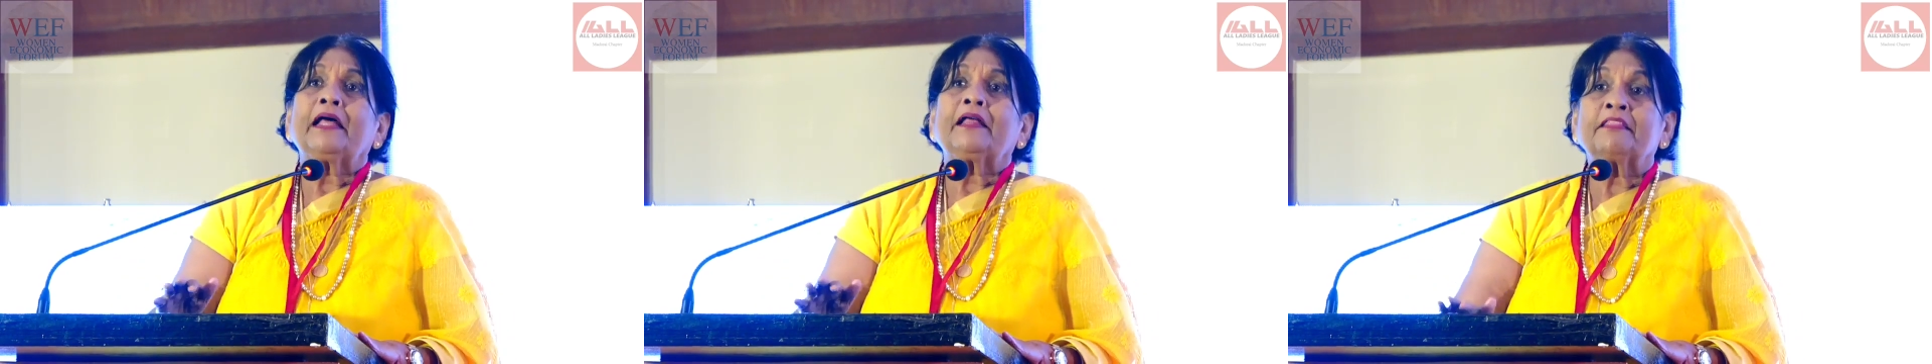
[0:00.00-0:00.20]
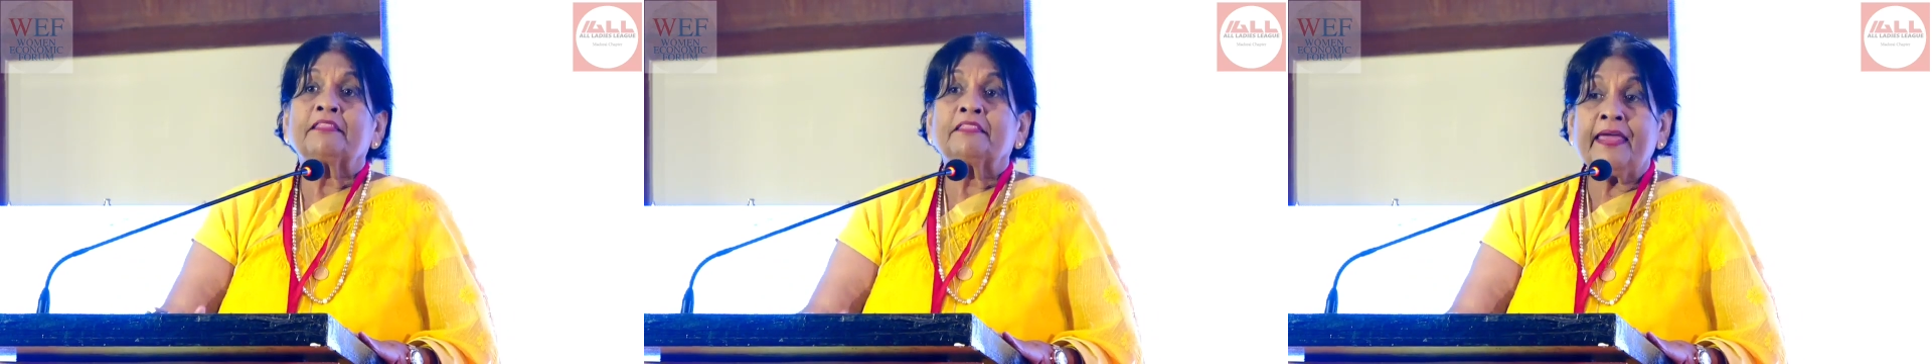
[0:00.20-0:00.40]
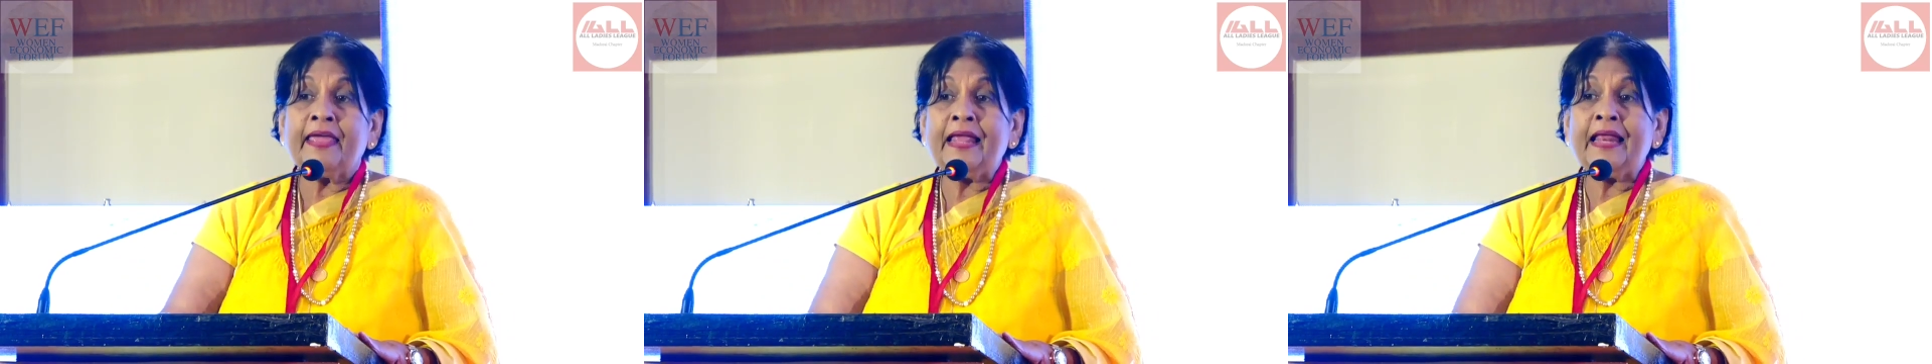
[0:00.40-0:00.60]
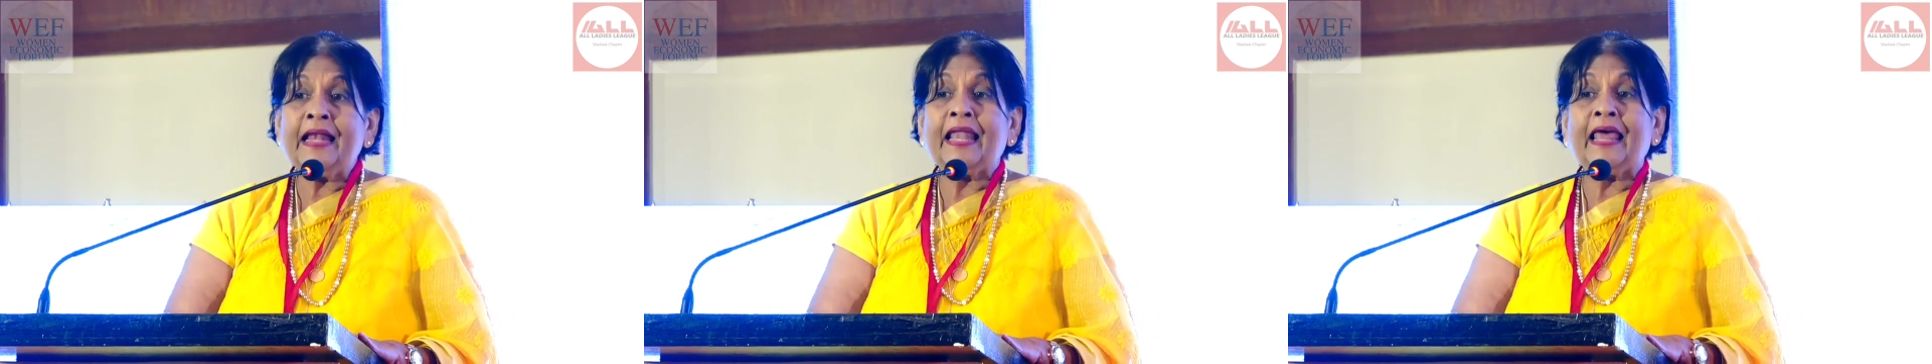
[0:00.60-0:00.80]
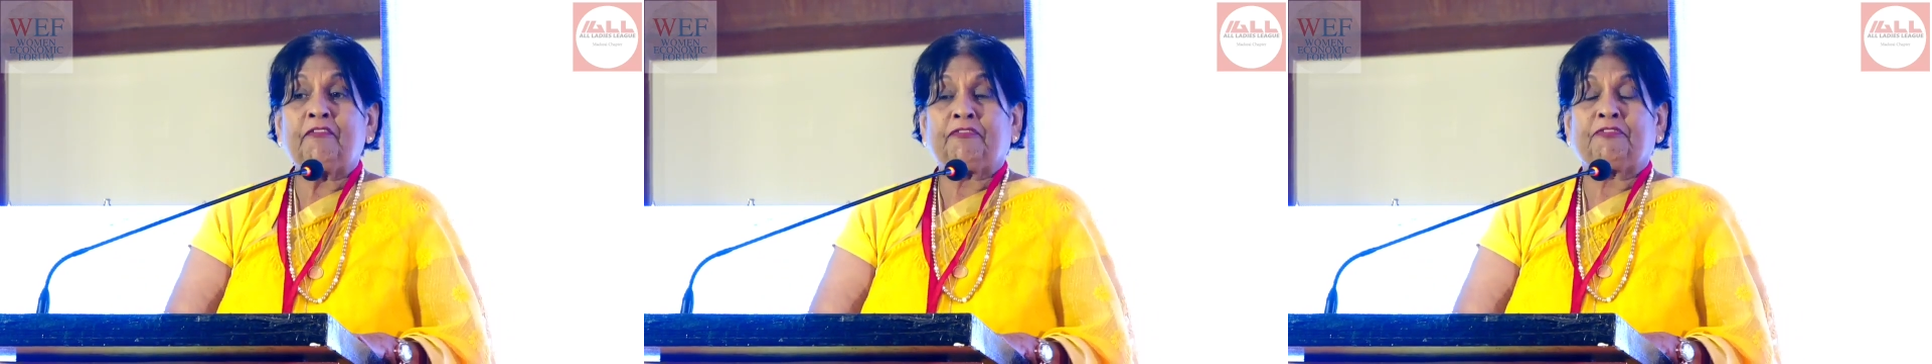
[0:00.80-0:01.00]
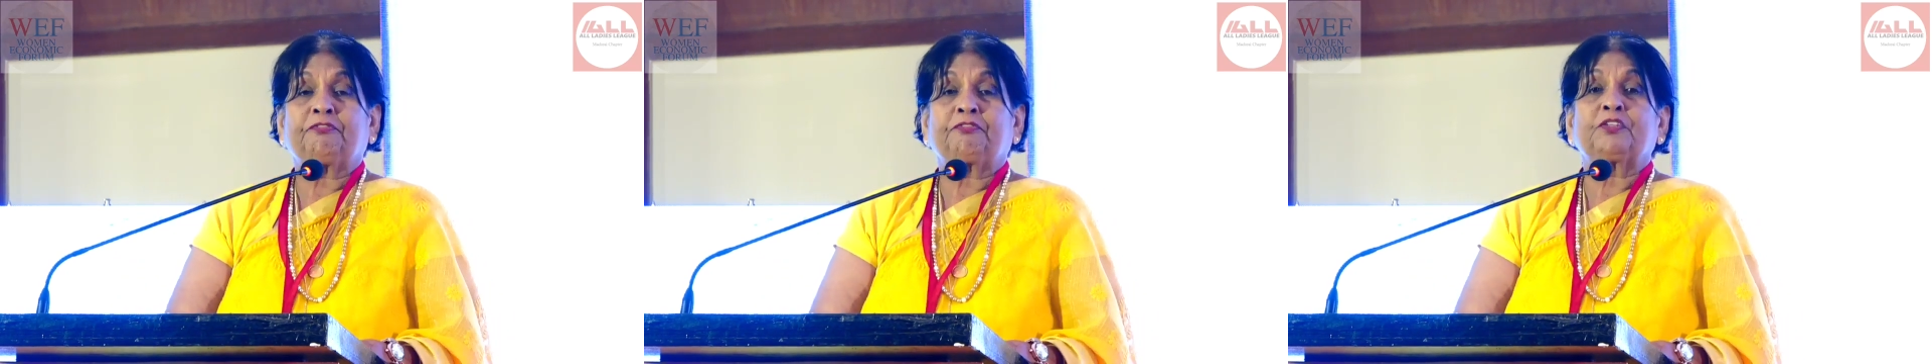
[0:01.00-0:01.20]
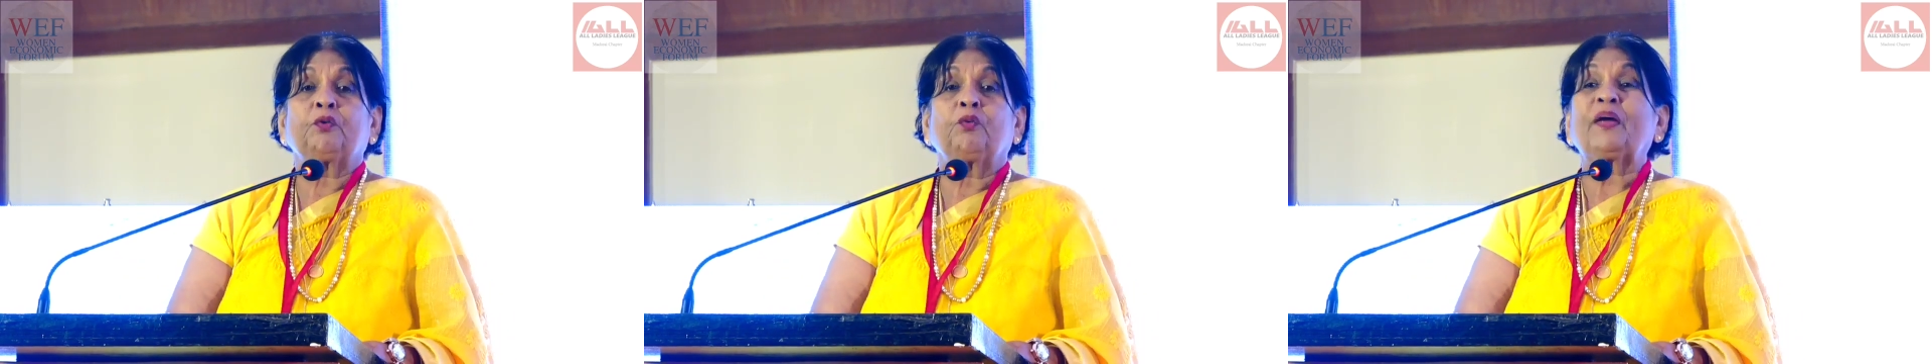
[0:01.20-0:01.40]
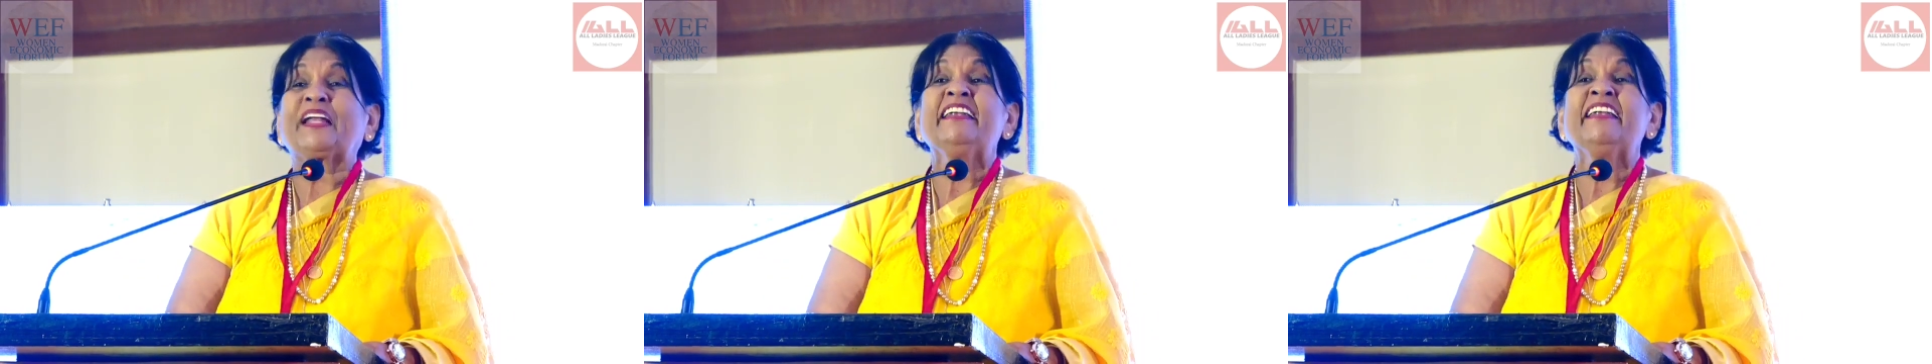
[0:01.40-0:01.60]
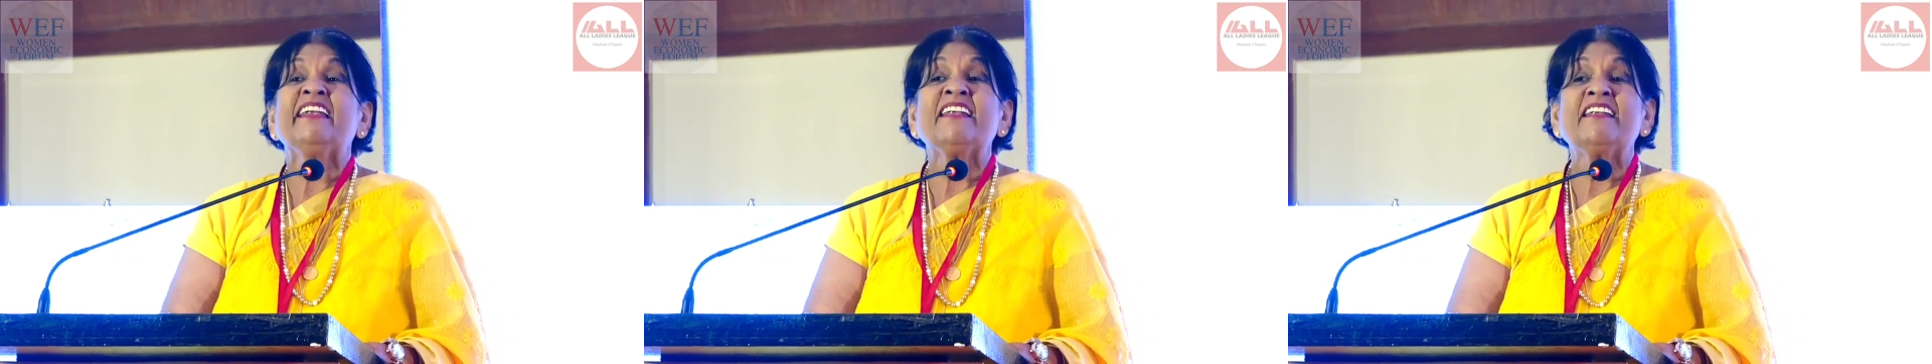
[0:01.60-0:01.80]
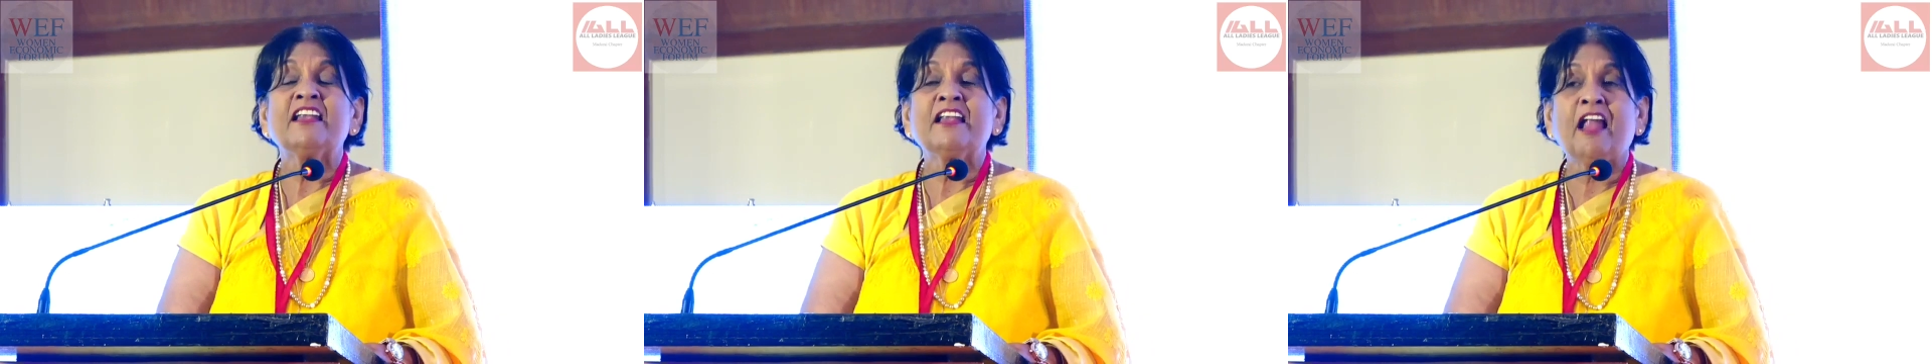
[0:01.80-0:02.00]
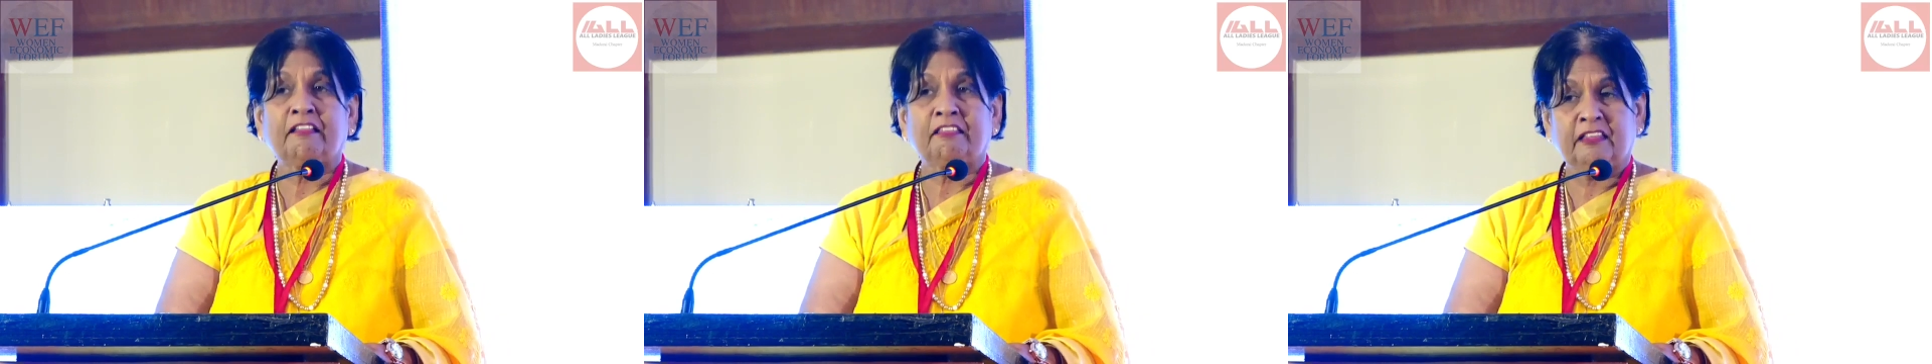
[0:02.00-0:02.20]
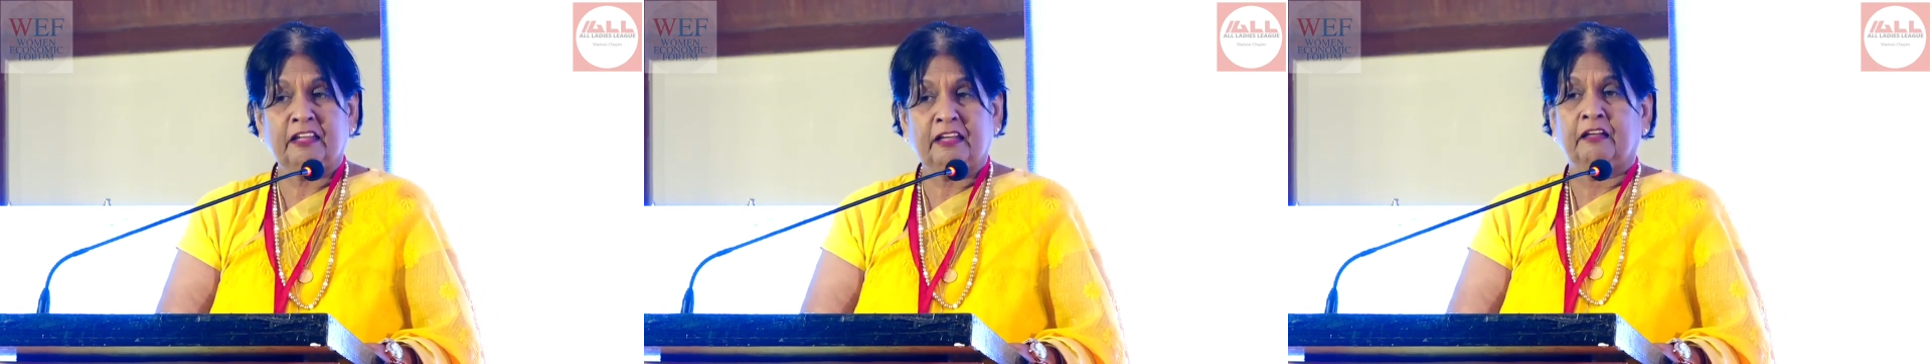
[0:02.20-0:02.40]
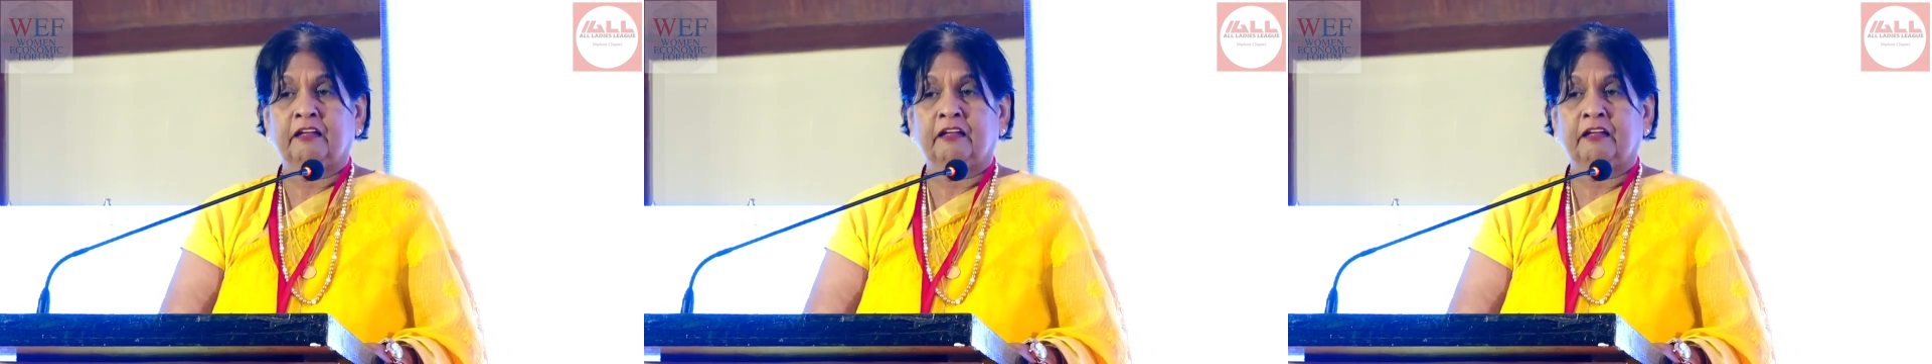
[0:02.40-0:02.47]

They left with nothing.